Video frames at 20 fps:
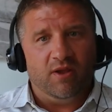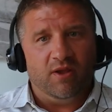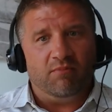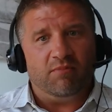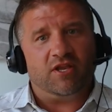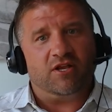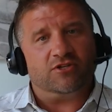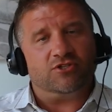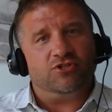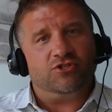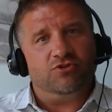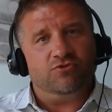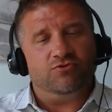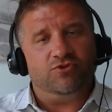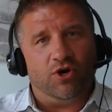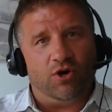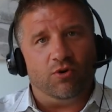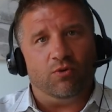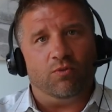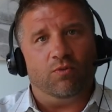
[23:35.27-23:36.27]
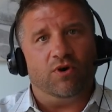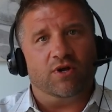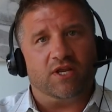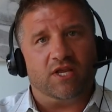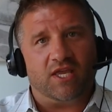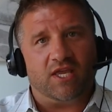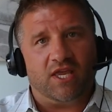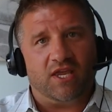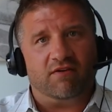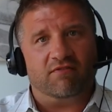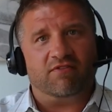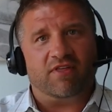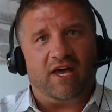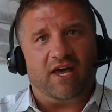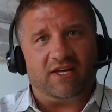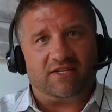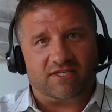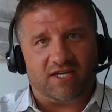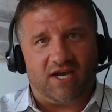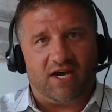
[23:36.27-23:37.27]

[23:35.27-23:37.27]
because you don't want to give that